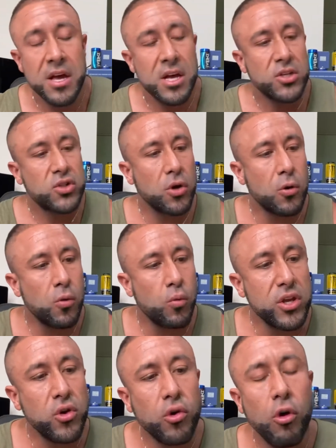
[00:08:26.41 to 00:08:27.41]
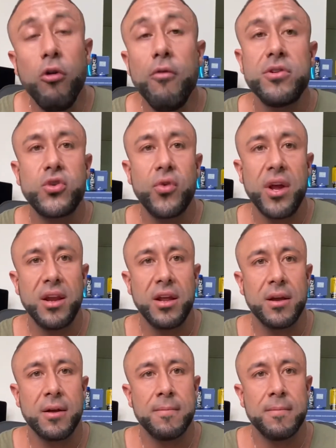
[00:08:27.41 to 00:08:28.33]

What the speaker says: So when you're overtraining